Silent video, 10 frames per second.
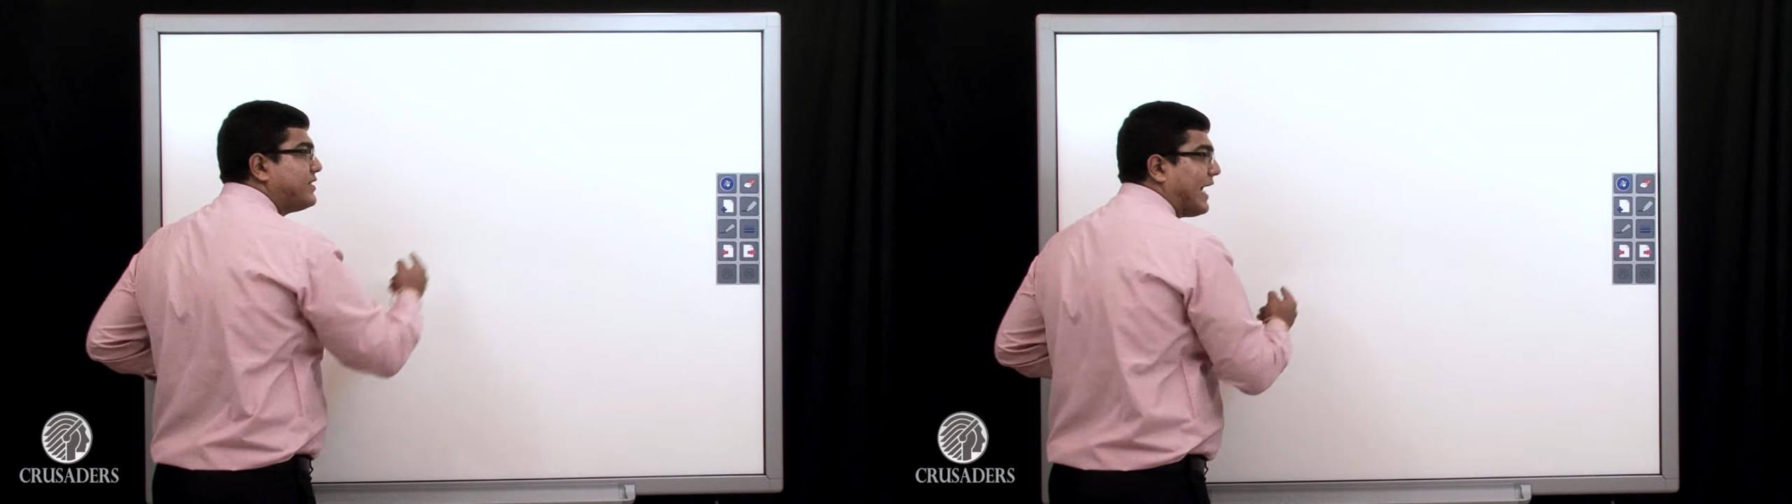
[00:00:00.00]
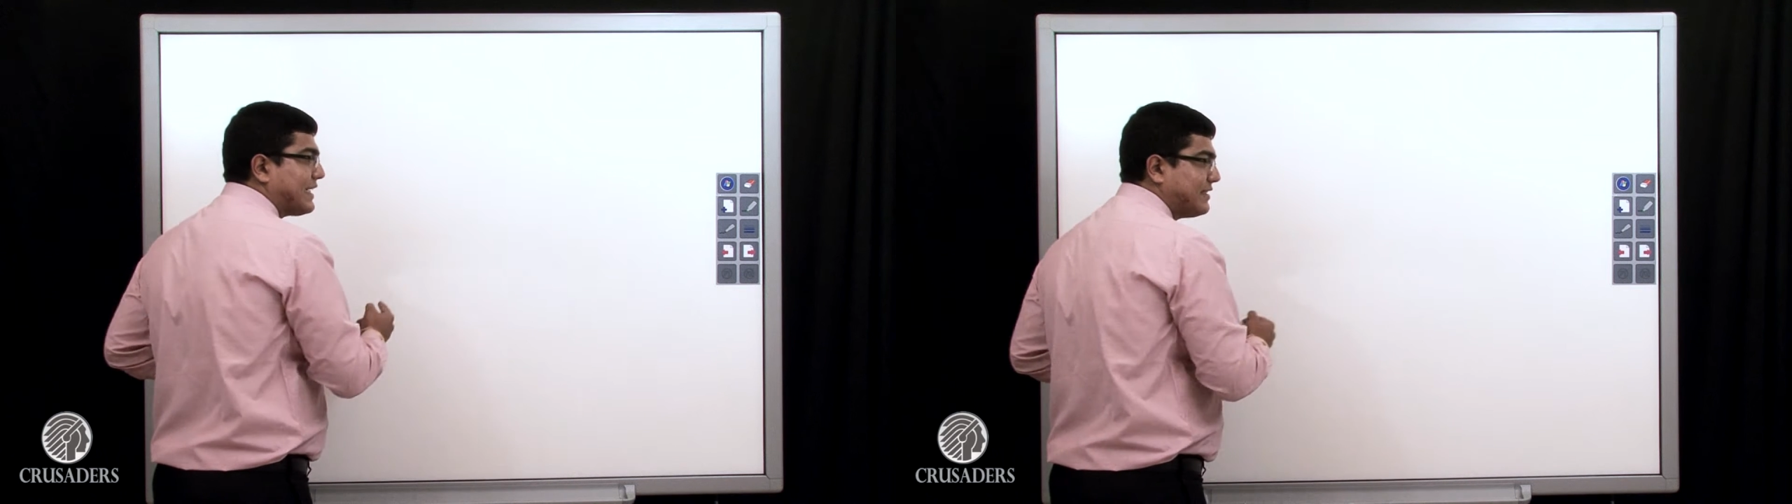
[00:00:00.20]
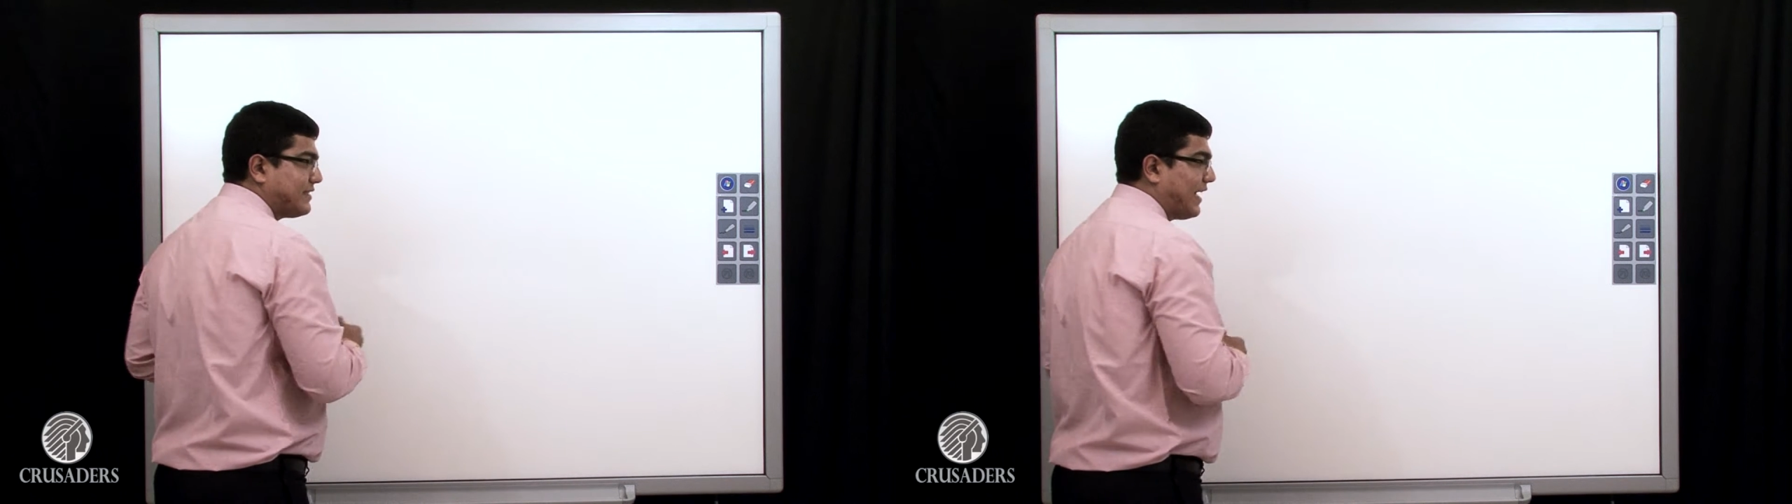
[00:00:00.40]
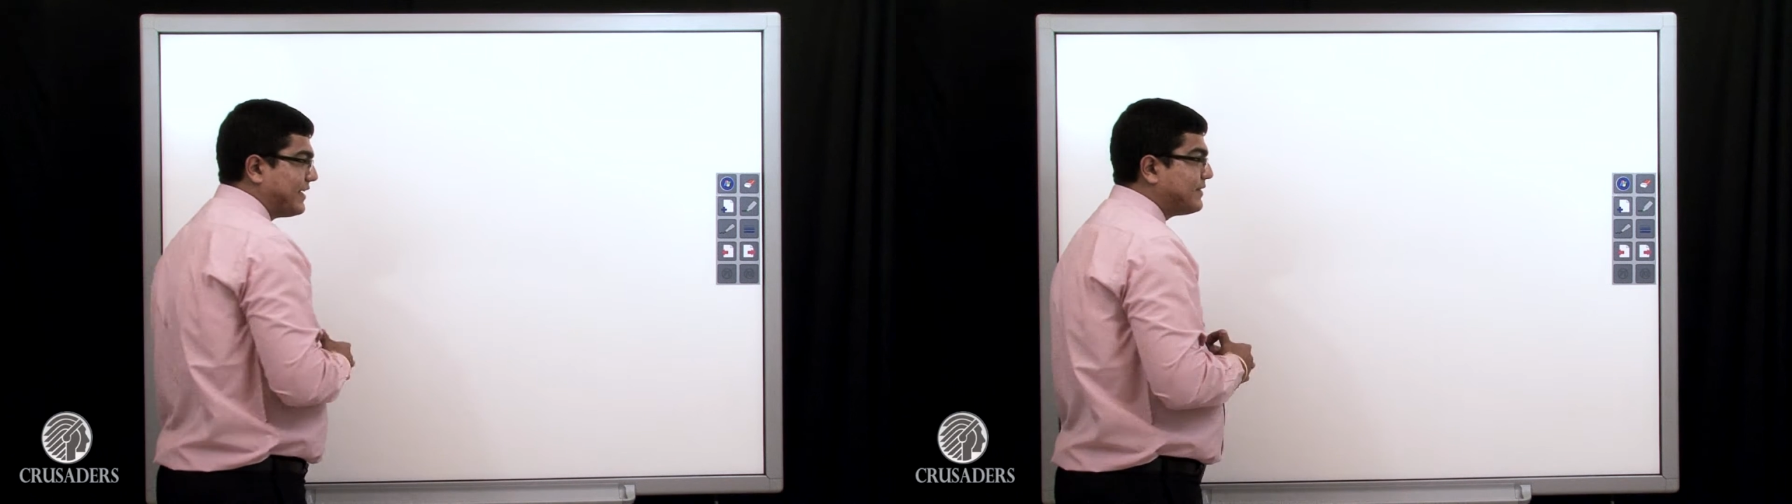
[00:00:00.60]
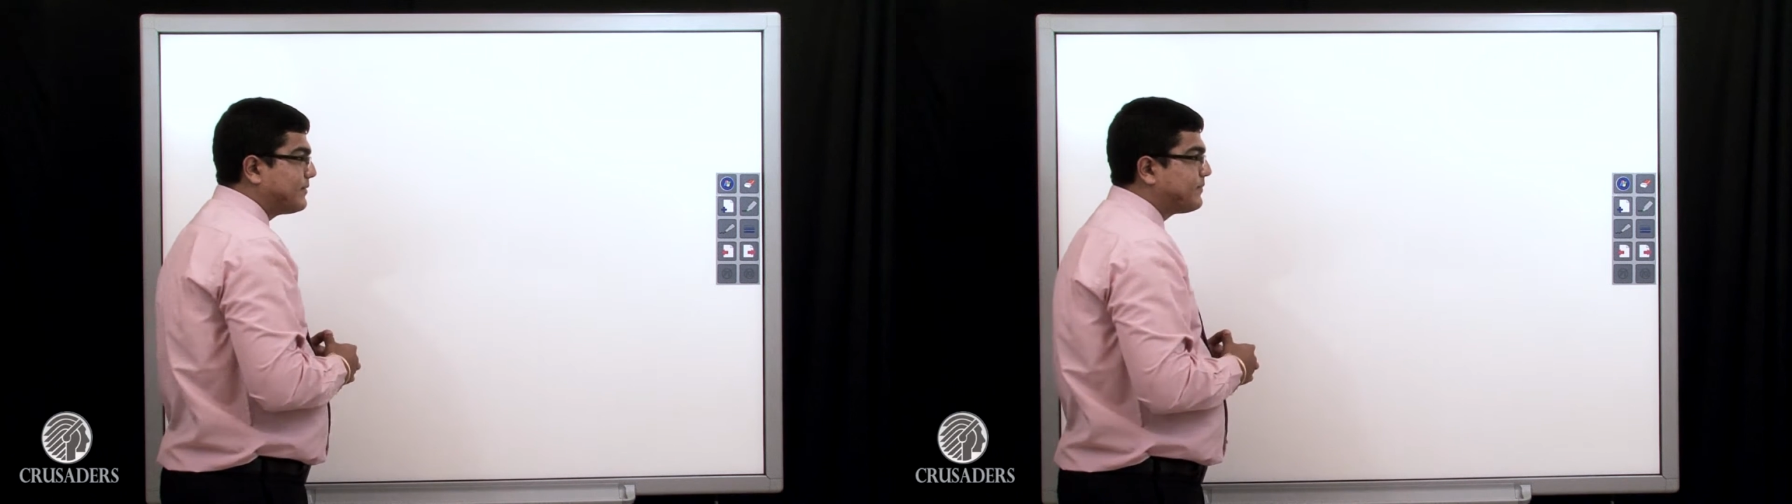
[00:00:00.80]
diagonal
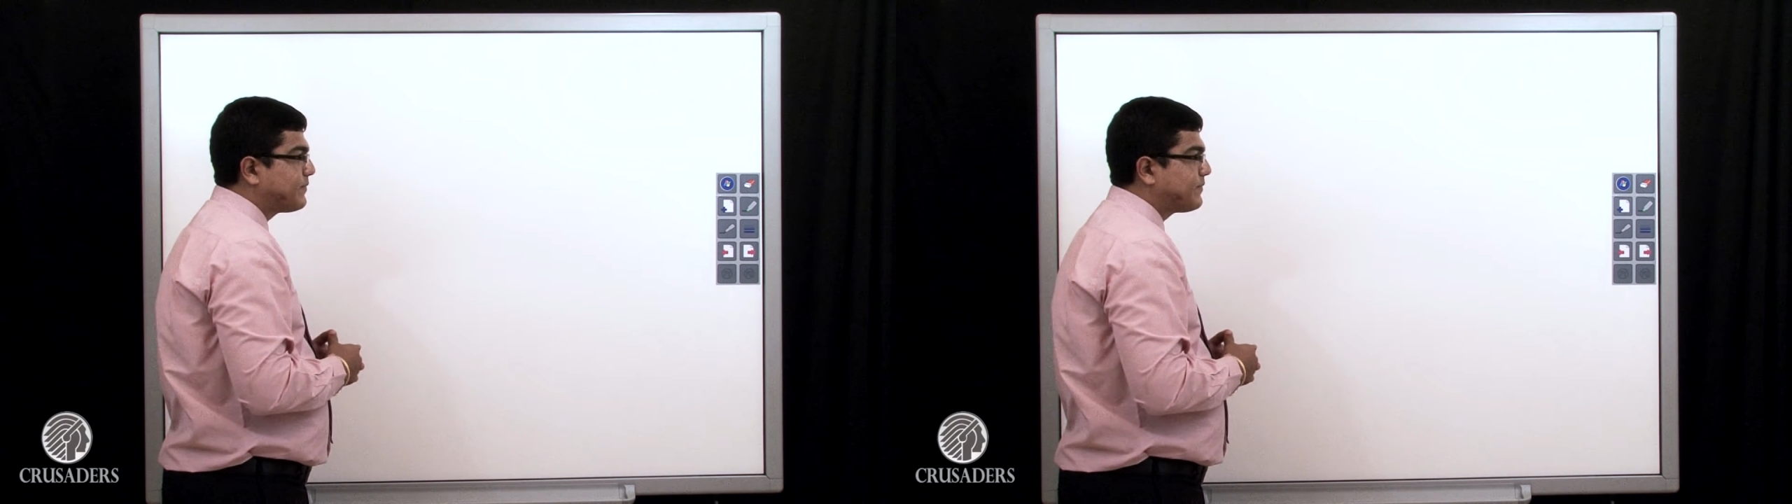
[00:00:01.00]
size.